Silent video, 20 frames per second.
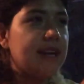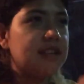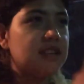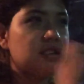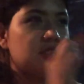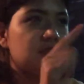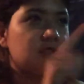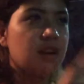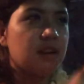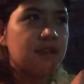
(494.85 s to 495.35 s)
I
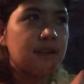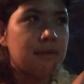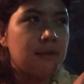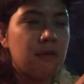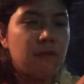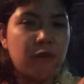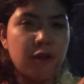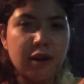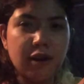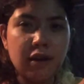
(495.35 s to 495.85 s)
just saw
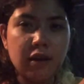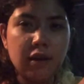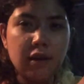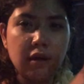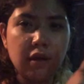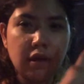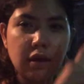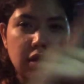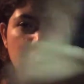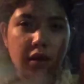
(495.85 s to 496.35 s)
someone run
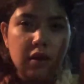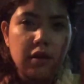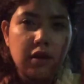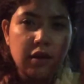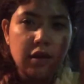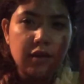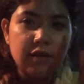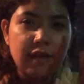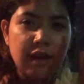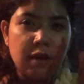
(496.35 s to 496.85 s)

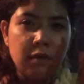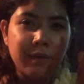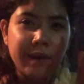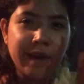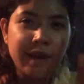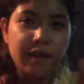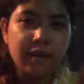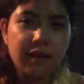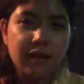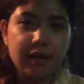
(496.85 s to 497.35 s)
that
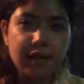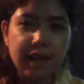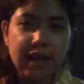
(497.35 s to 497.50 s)
way.